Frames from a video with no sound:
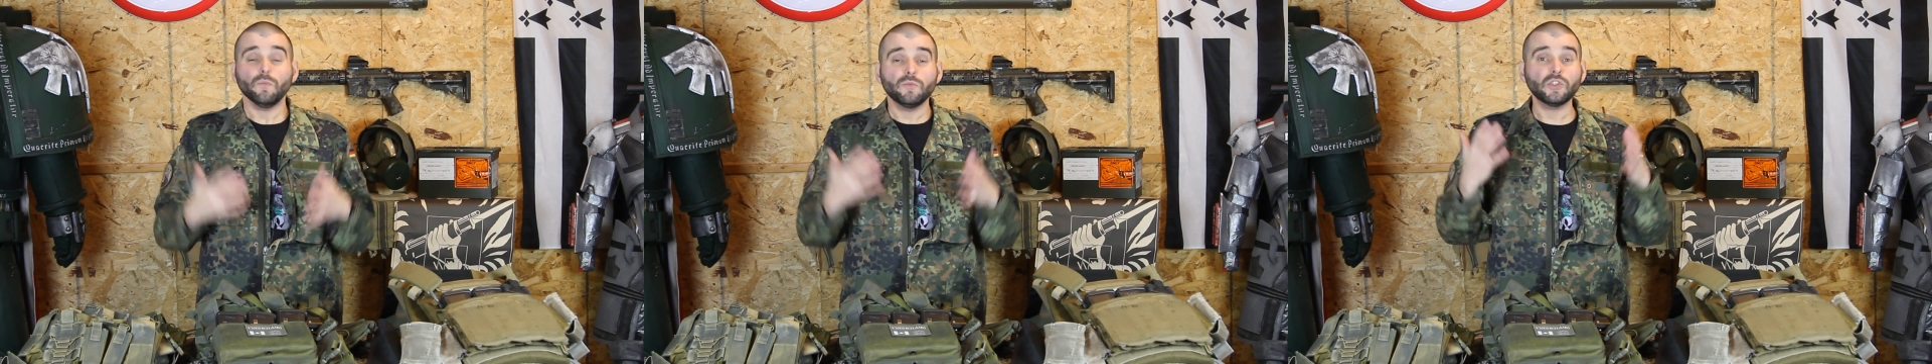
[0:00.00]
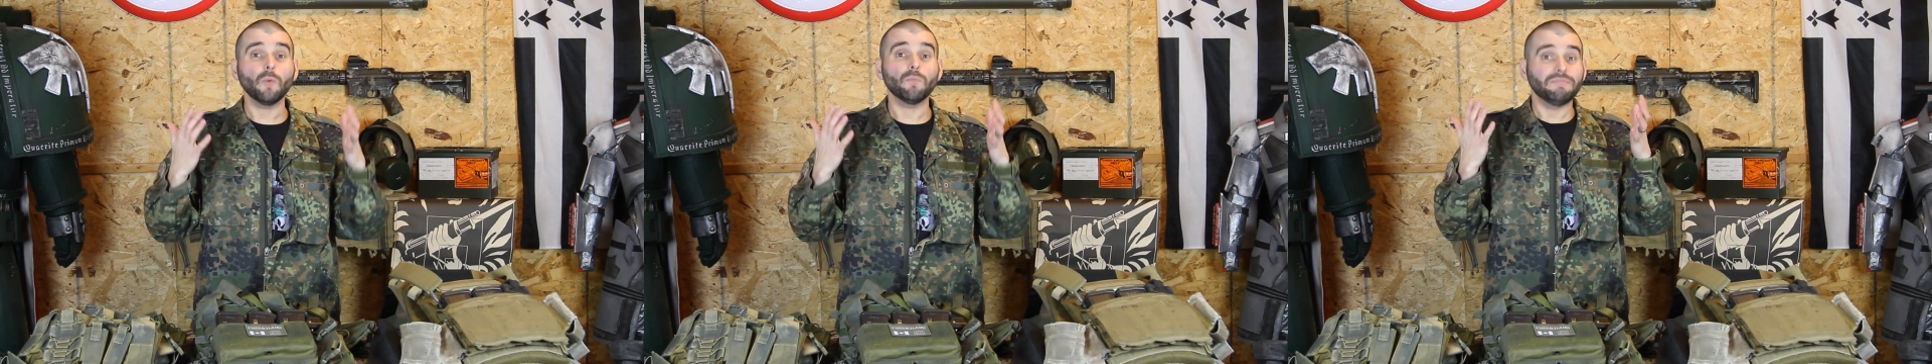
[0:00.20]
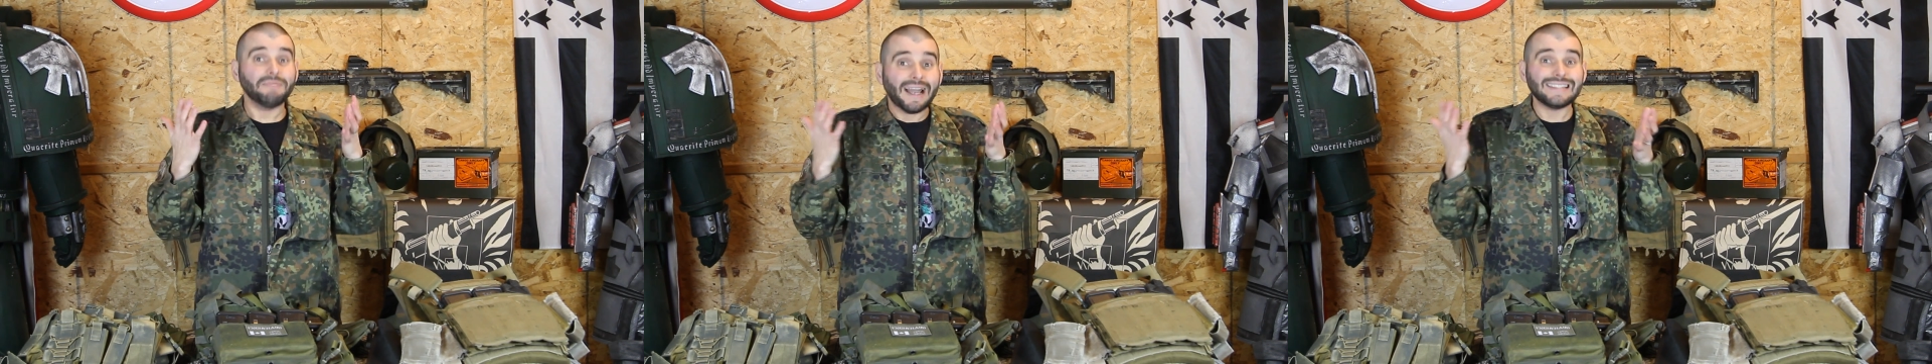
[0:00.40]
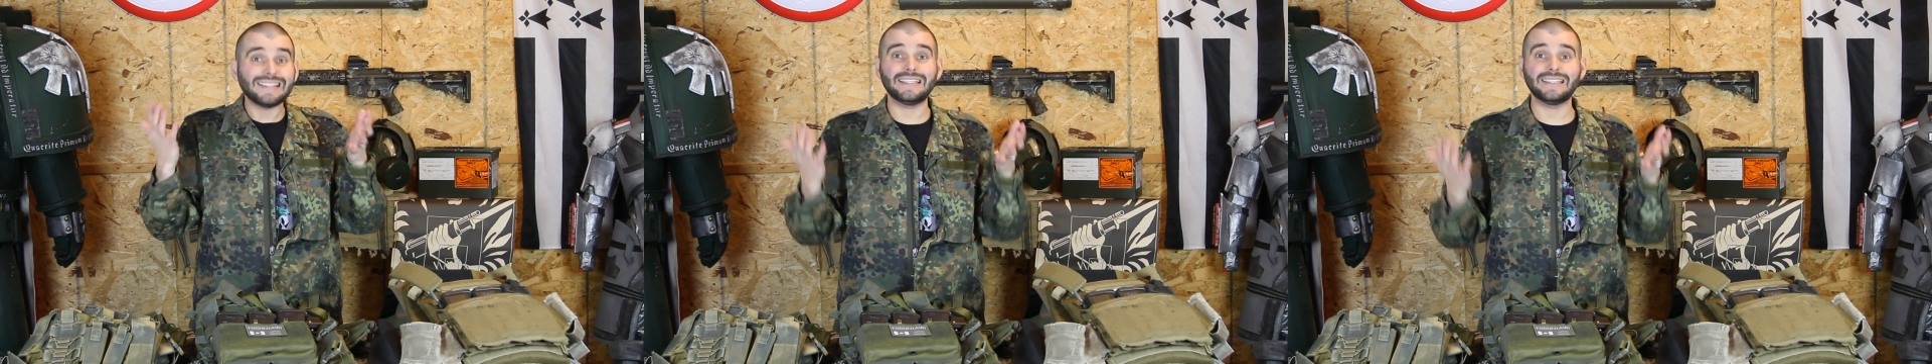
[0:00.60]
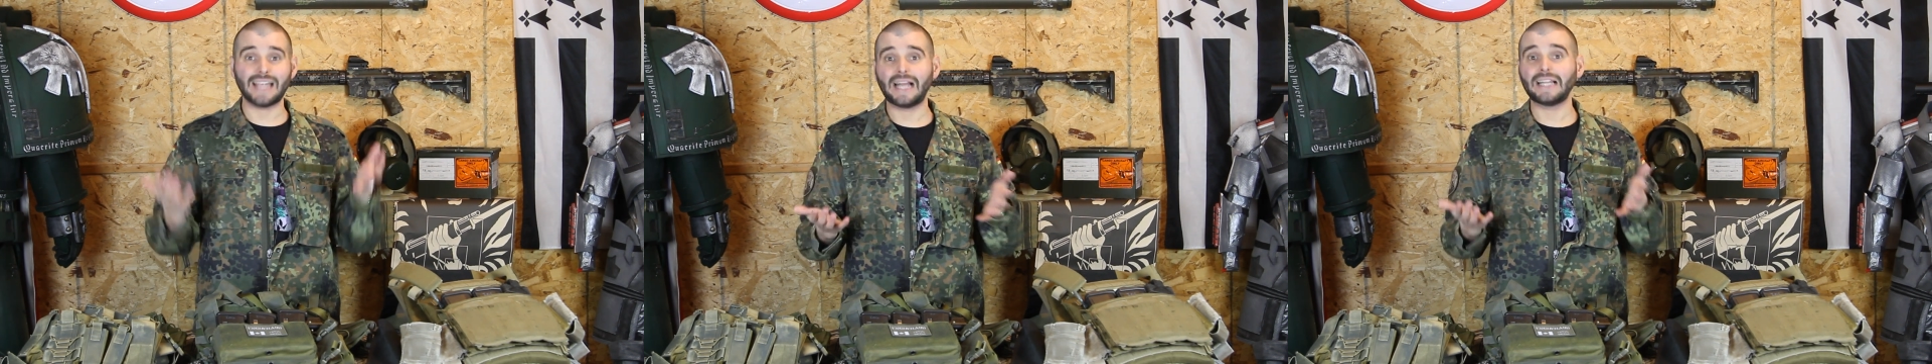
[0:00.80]
So that's
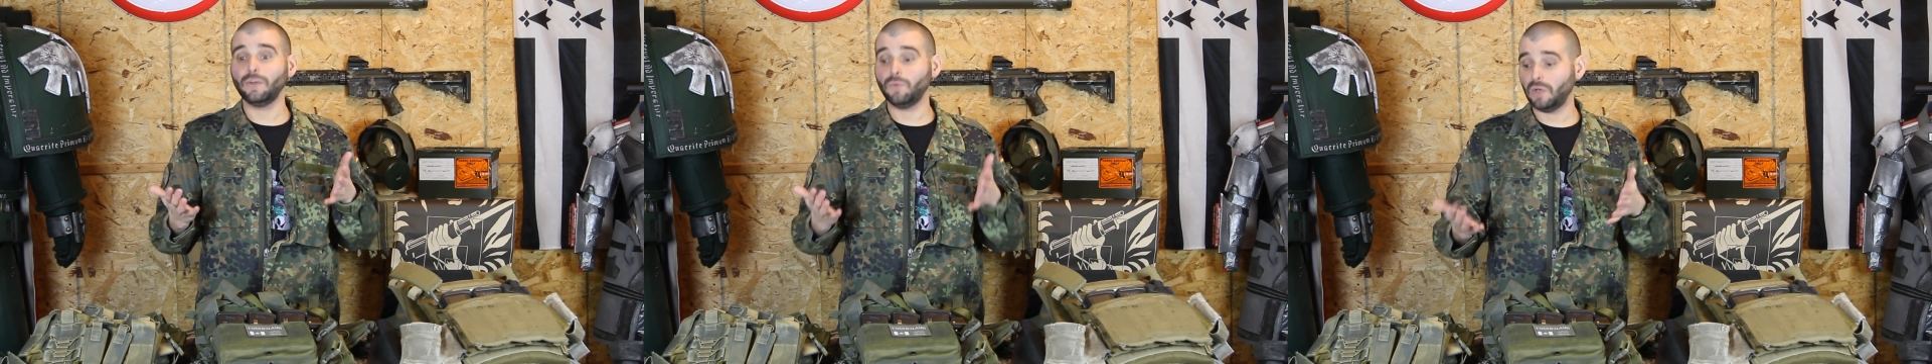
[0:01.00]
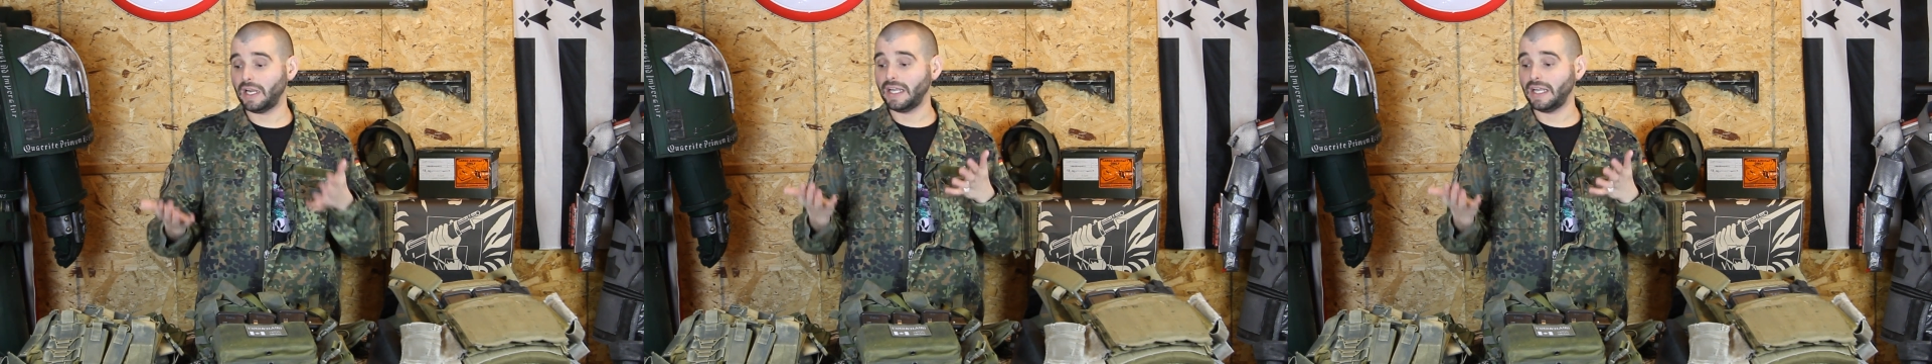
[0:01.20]
exactly what I